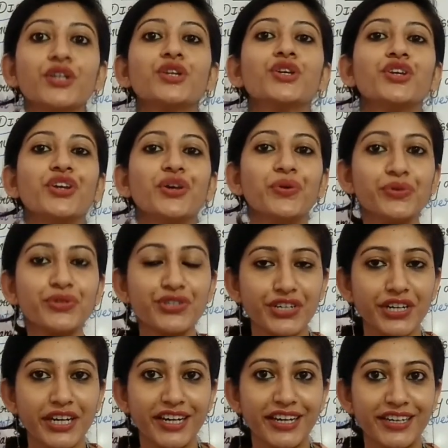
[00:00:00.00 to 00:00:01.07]

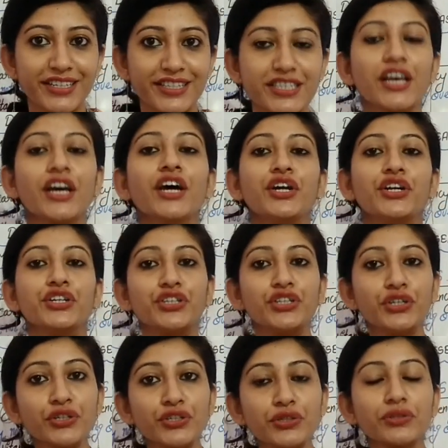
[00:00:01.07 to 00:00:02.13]
Nutrients.
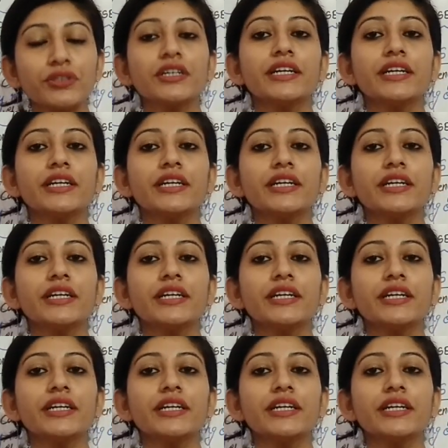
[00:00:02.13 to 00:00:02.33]
Due to